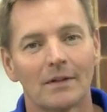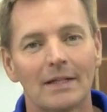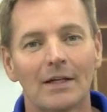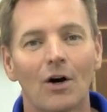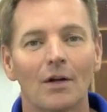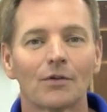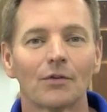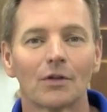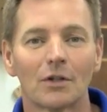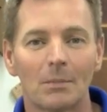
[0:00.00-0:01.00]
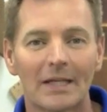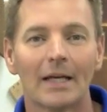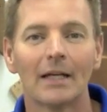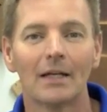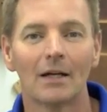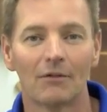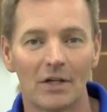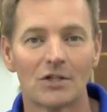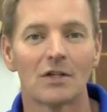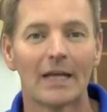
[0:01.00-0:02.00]
The tee consoles are at the beginning of
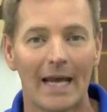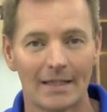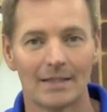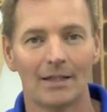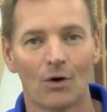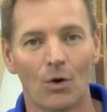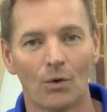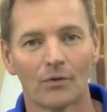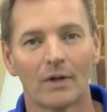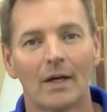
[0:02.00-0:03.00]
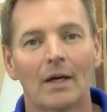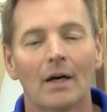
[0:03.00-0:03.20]
each of the 18 holes.